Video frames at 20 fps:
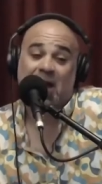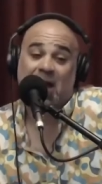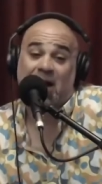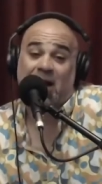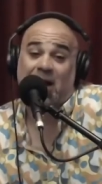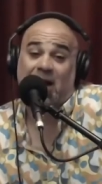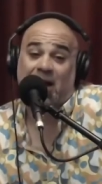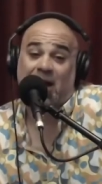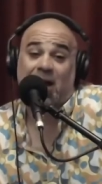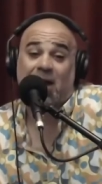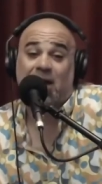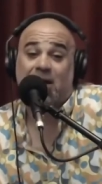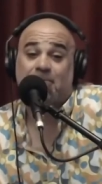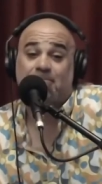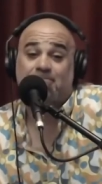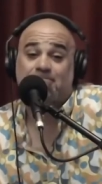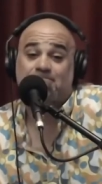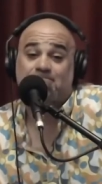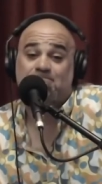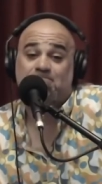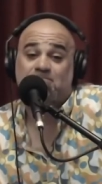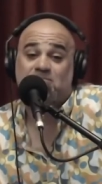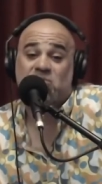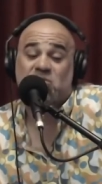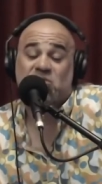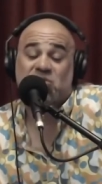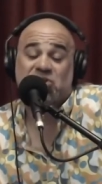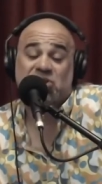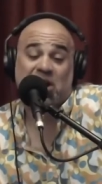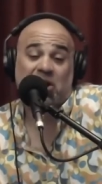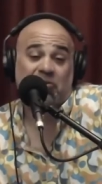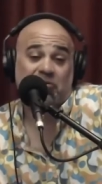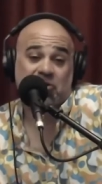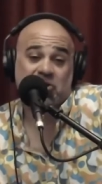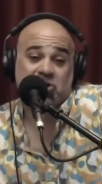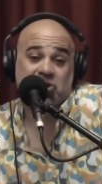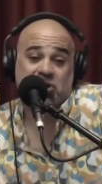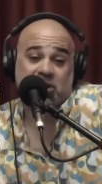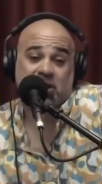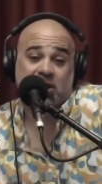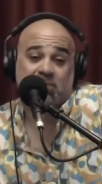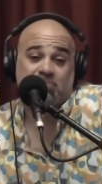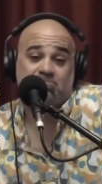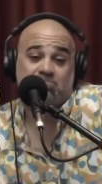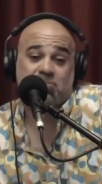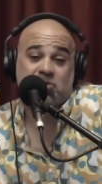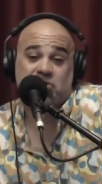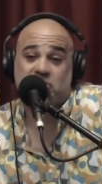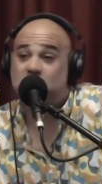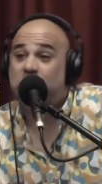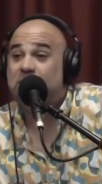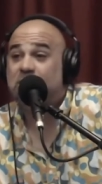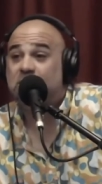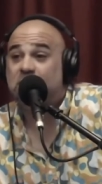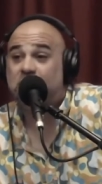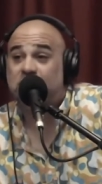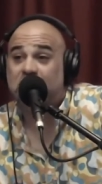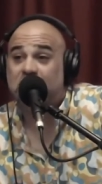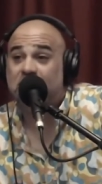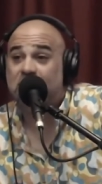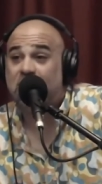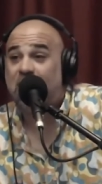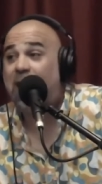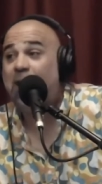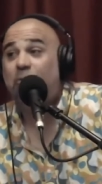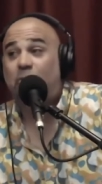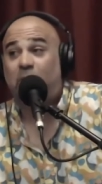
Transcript: I am selfishly doing the thing that I